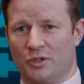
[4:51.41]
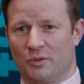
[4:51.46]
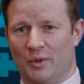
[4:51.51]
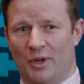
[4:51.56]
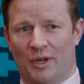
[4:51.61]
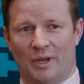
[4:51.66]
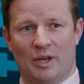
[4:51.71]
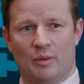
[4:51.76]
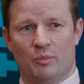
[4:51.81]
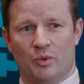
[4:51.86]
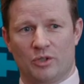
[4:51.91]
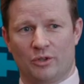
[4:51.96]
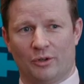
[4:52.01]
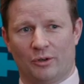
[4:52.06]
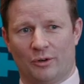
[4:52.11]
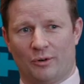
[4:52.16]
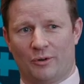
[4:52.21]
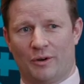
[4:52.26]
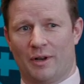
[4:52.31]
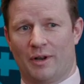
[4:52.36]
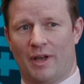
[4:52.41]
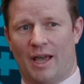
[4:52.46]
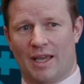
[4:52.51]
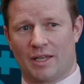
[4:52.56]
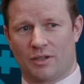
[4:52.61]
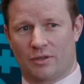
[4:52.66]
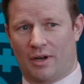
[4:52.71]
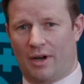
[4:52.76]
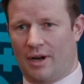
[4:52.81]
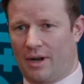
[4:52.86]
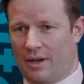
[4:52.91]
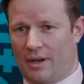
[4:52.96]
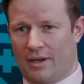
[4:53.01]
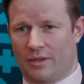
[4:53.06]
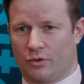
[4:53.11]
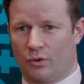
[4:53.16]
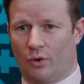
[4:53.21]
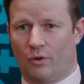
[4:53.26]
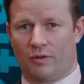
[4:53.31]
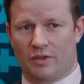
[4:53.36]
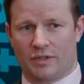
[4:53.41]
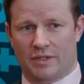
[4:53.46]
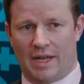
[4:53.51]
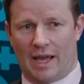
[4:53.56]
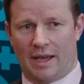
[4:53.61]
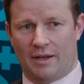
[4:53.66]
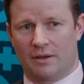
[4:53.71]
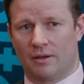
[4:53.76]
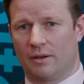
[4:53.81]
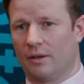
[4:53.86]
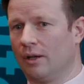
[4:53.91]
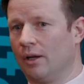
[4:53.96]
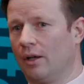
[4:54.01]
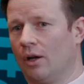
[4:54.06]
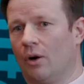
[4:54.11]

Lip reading: to be on Lipitor or atorvastatin